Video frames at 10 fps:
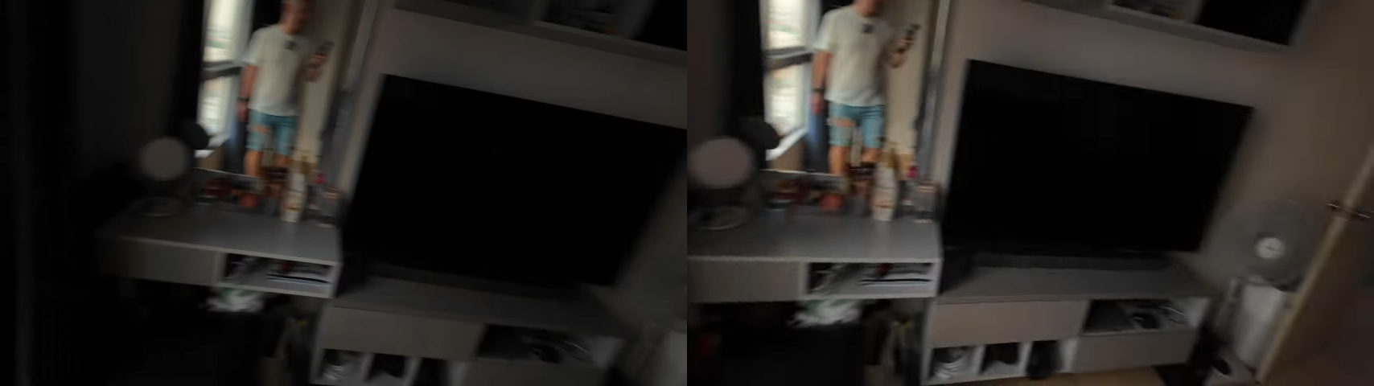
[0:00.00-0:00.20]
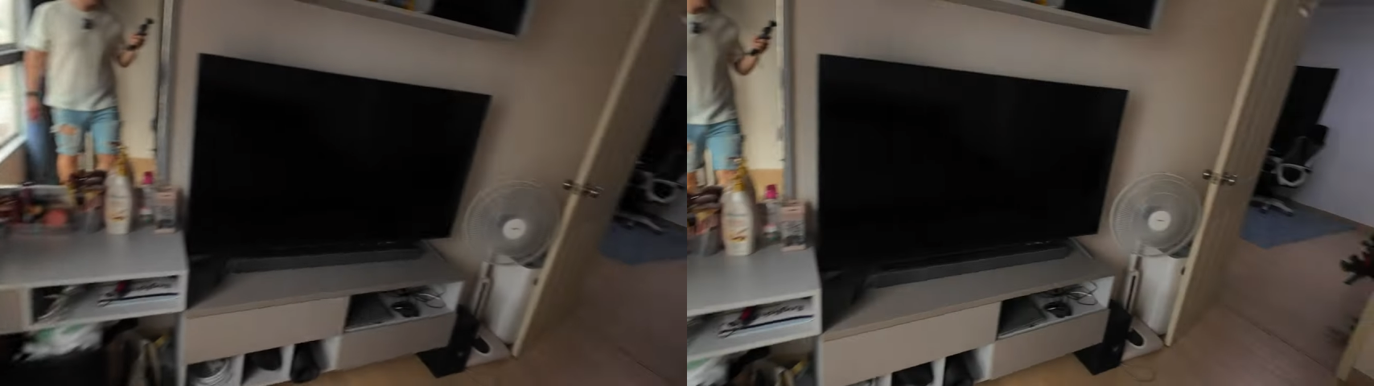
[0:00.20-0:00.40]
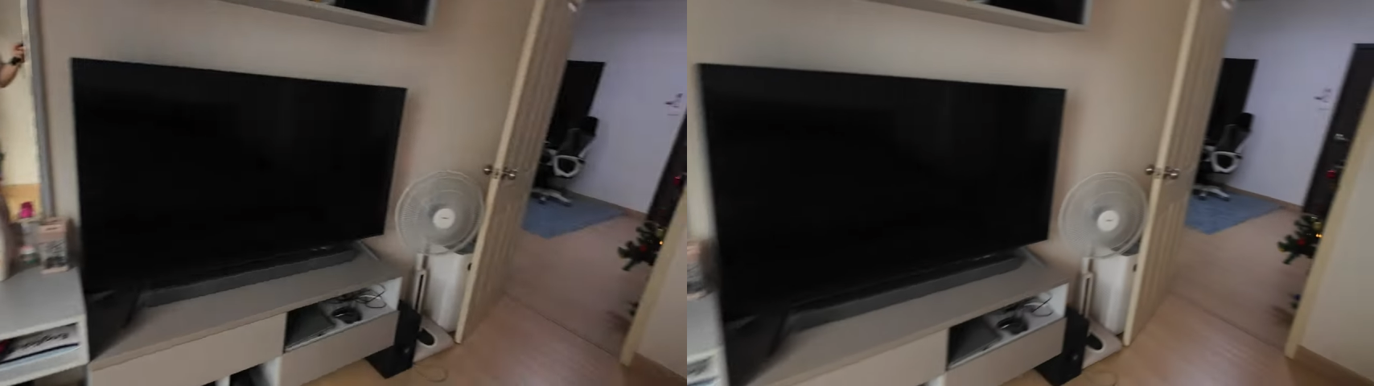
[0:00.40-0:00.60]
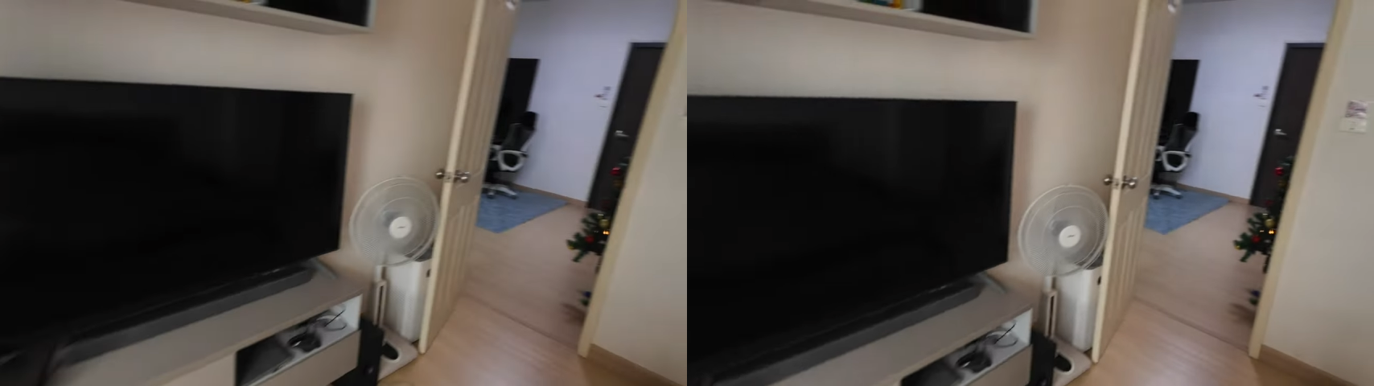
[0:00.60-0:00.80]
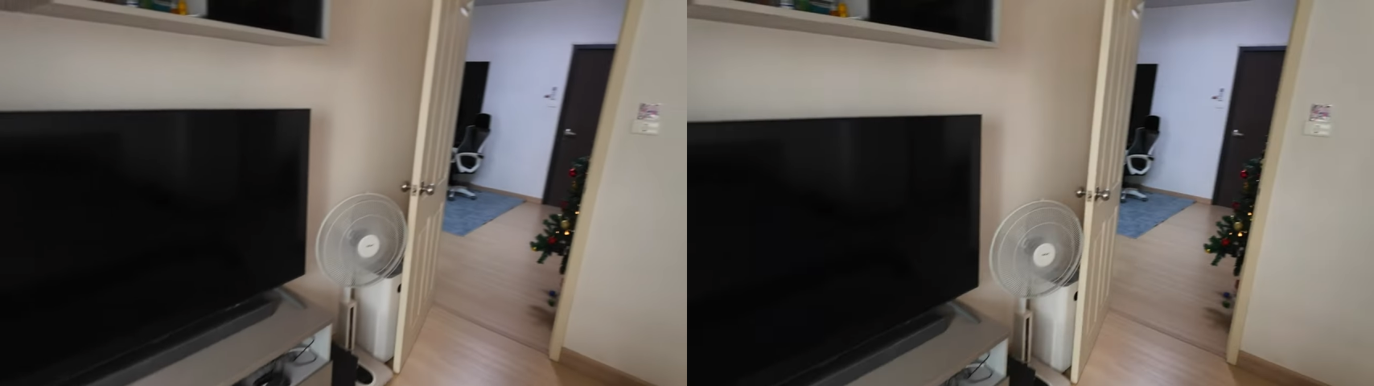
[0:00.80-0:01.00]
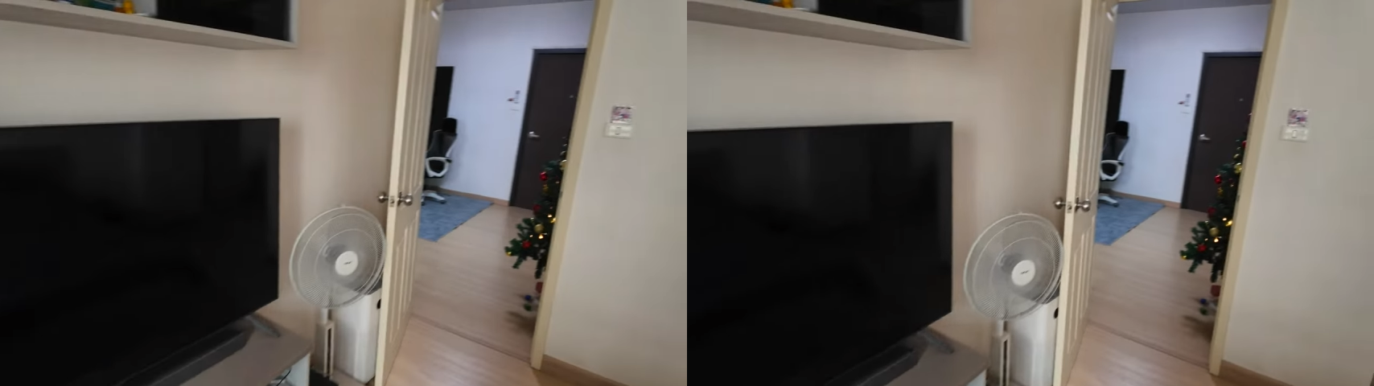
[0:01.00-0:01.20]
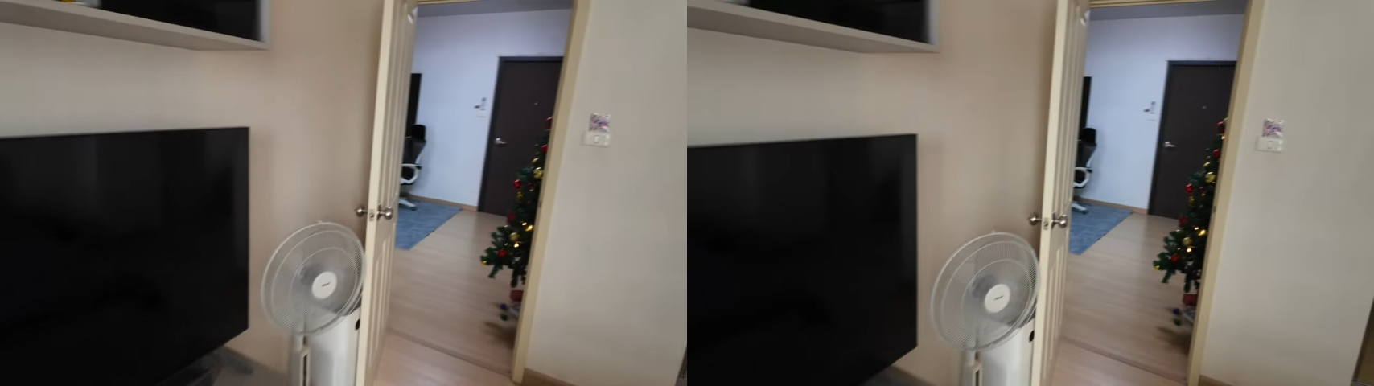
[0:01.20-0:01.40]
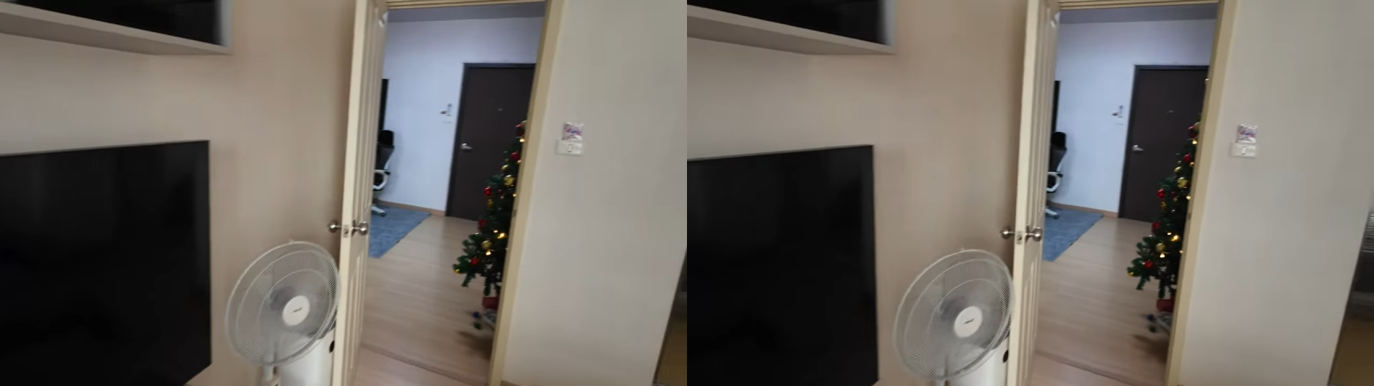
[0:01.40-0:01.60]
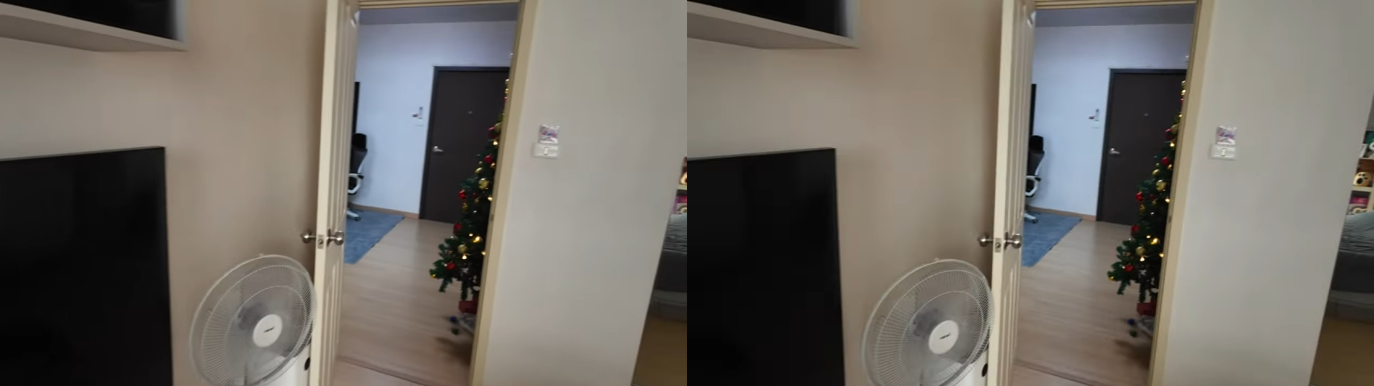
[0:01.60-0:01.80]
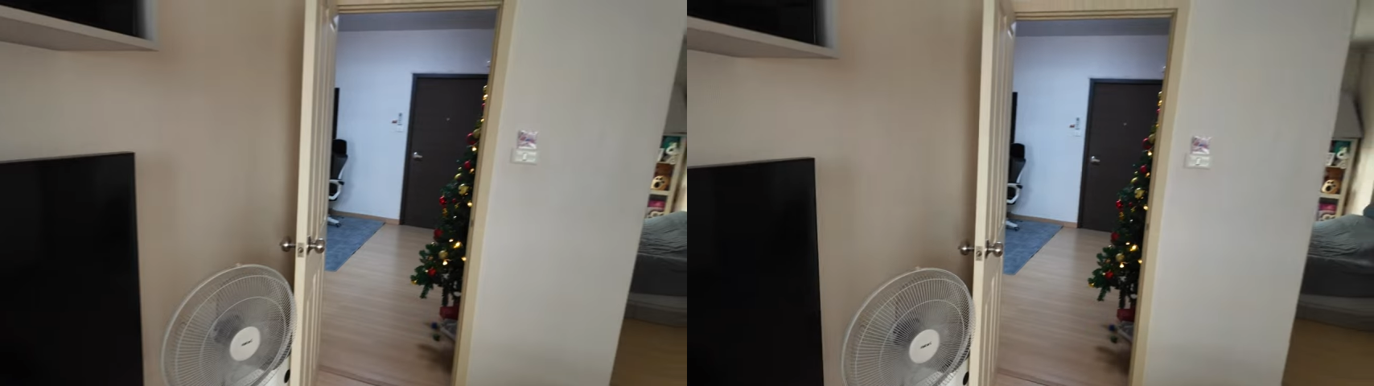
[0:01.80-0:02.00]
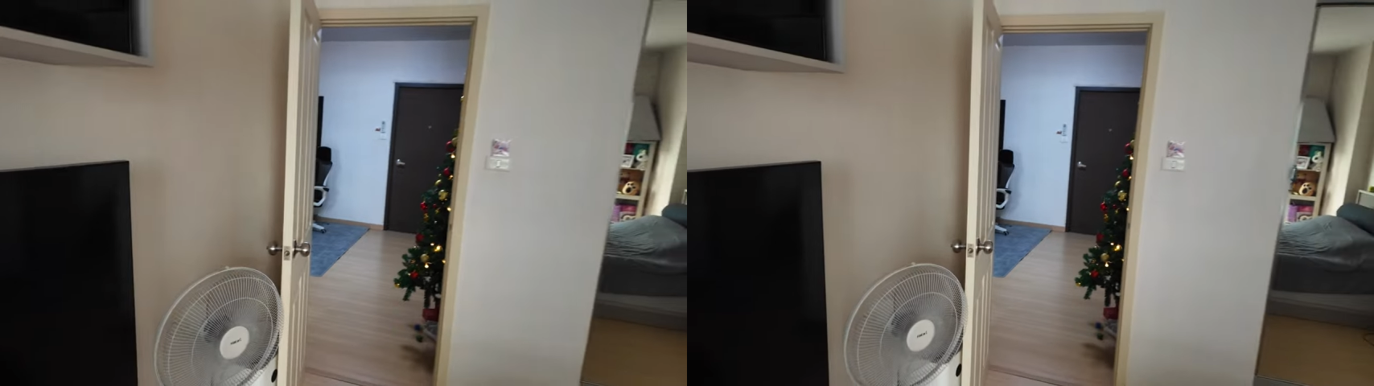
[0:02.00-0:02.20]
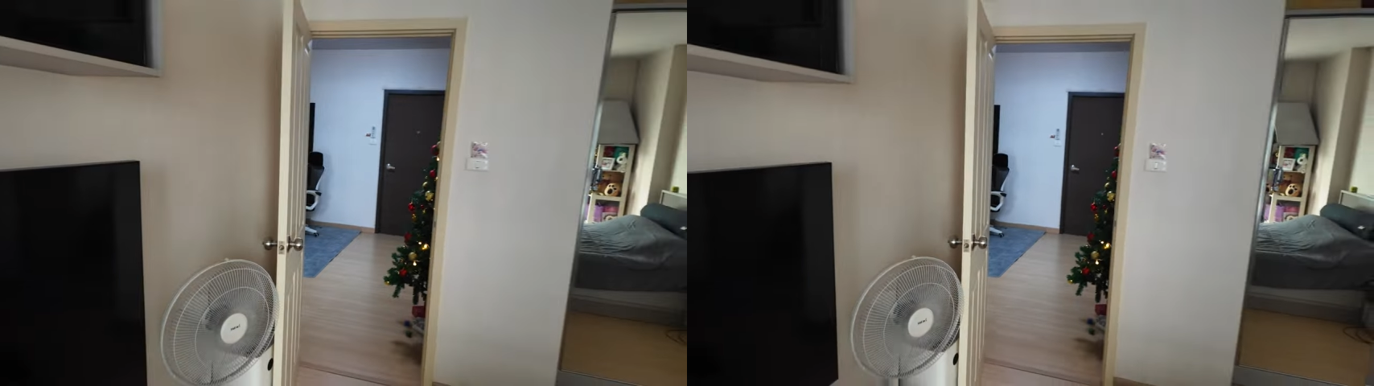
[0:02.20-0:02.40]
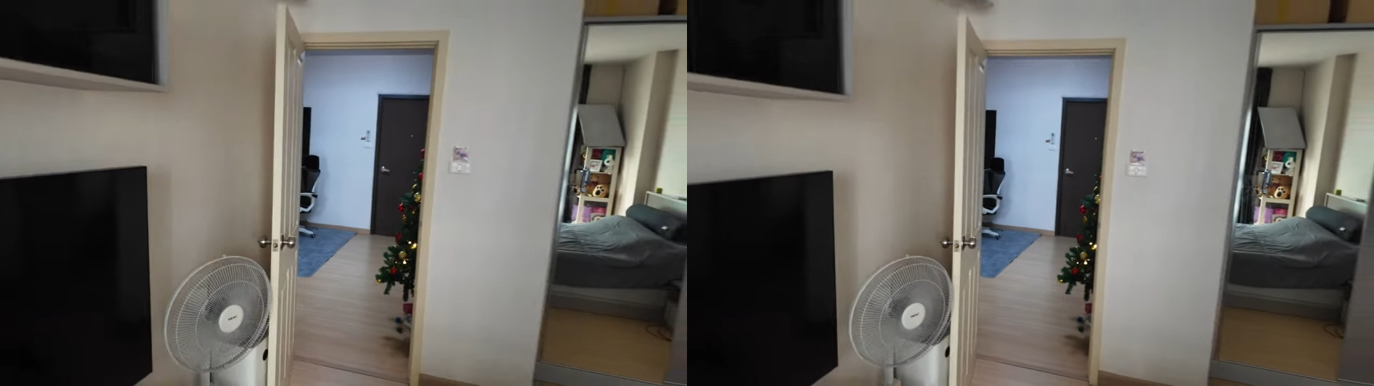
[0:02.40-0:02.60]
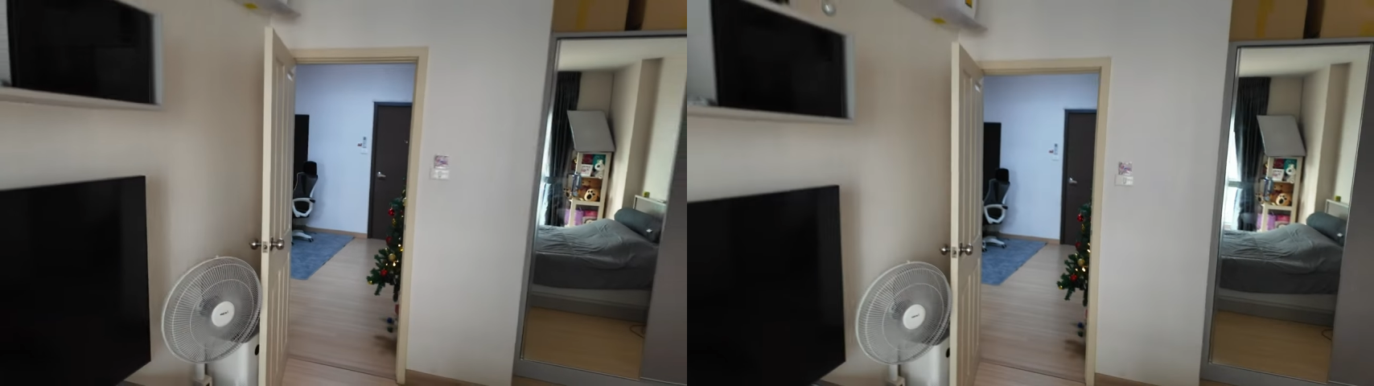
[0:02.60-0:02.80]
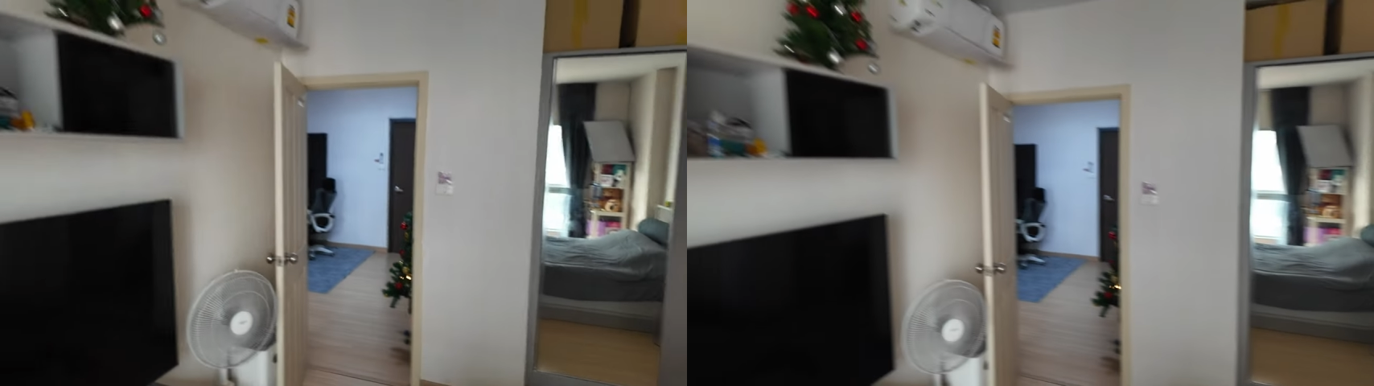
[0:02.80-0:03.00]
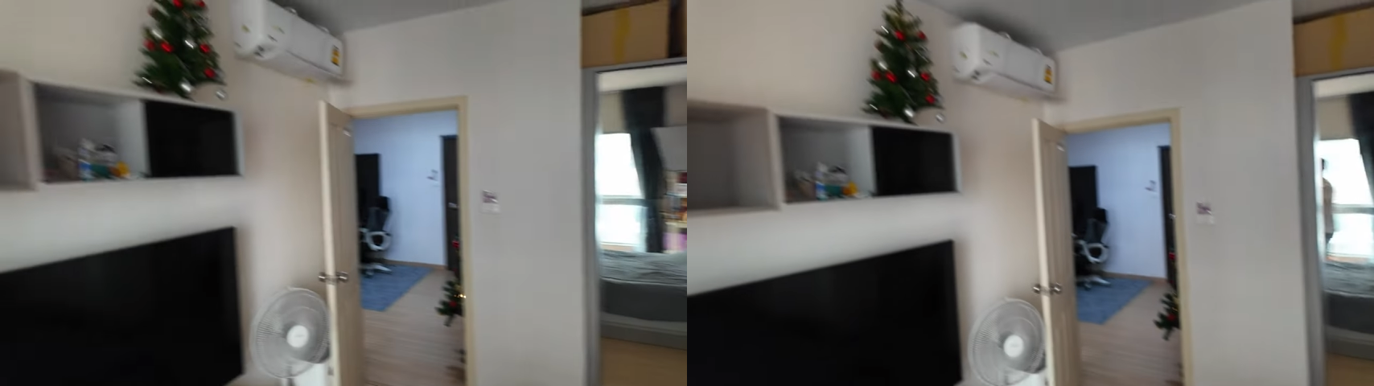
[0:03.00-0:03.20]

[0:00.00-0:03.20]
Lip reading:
No face is visible, so there are no lips to read.